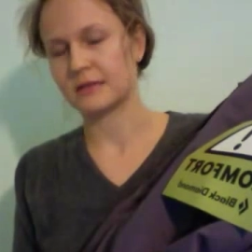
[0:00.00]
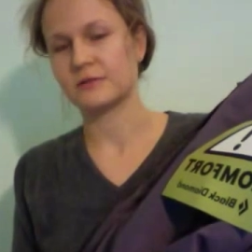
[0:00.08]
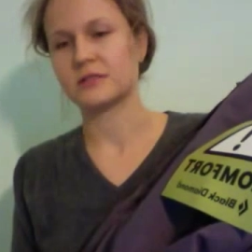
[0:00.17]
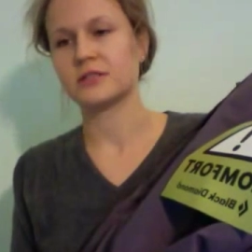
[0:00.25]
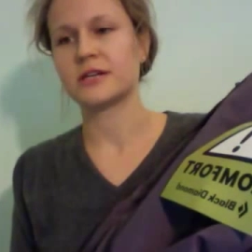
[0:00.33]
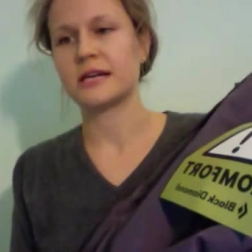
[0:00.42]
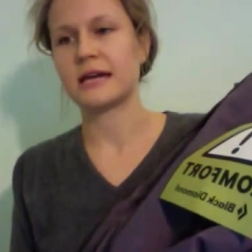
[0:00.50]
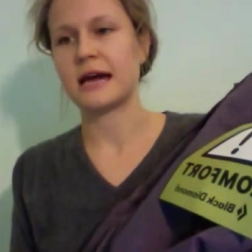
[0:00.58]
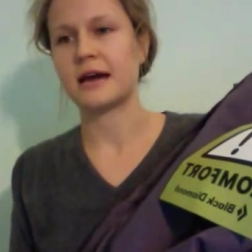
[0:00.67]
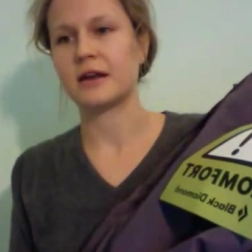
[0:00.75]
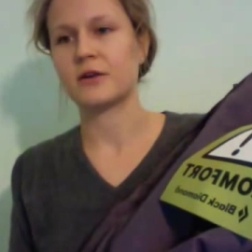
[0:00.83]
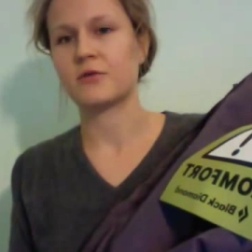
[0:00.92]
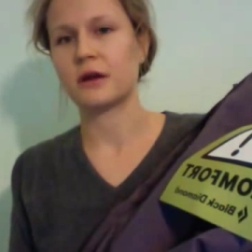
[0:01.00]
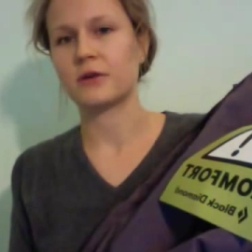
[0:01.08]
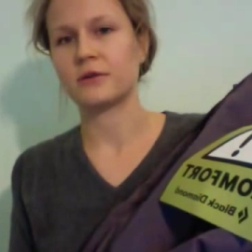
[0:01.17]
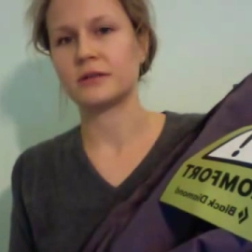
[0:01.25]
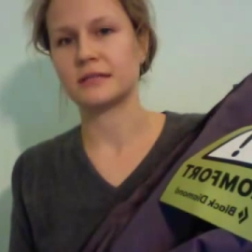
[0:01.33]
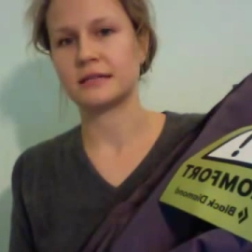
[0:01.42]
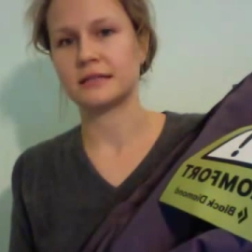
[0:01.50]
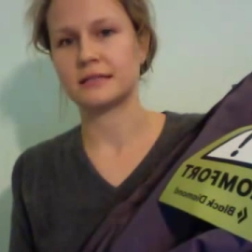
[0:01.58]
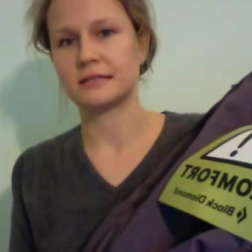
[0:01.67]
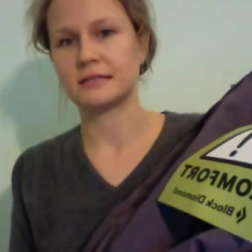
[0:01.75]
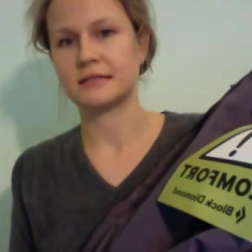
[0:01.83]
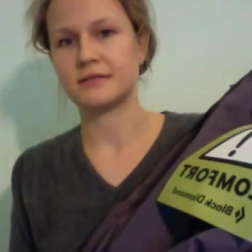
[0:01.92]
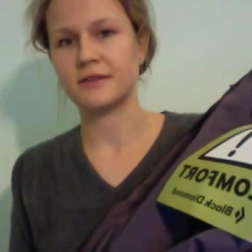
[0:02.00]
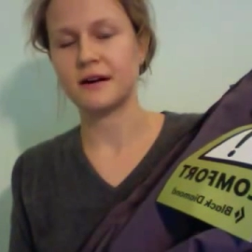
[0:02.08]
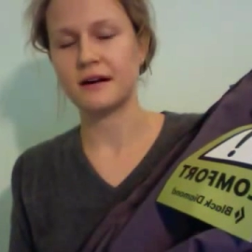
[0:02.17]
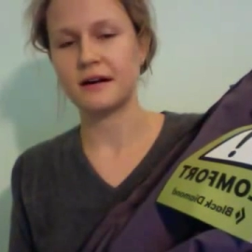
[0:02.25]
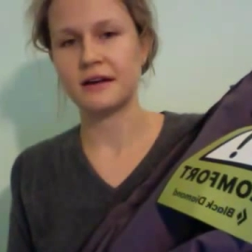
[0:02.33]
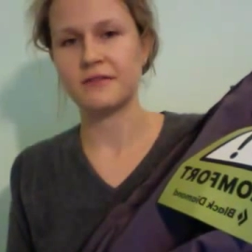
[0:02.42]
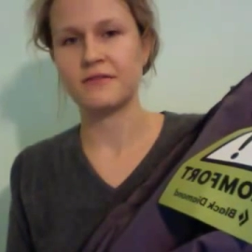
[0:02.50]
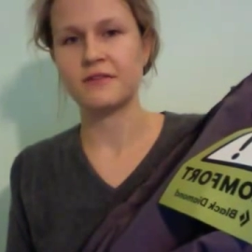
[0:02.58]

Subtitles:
I was looking at a Gregory Z65,